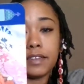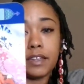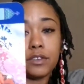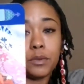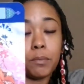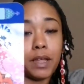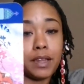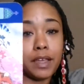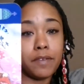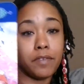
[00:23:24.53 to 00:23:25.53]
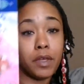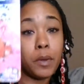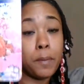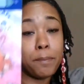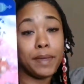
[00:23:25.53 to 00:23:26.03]
into my life.
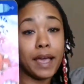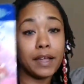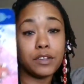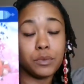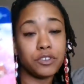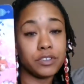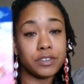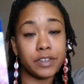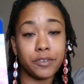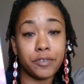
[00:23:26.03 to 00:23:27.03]
Be honest with yourself.